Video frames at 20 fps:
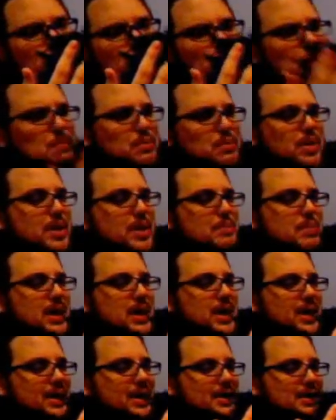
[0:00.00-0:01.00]
You can bring it
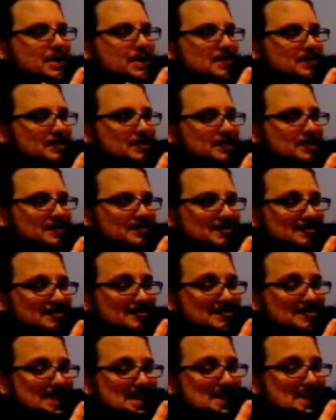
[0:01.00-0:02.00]
back.
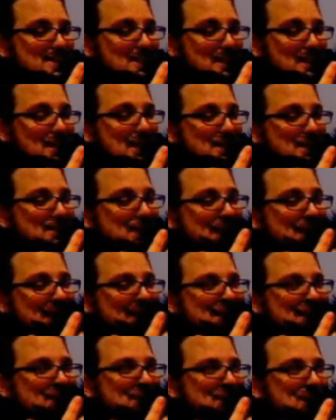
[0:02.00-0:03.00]
Bring
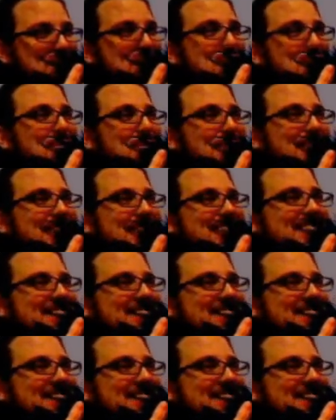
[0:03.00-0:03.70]
back the boa.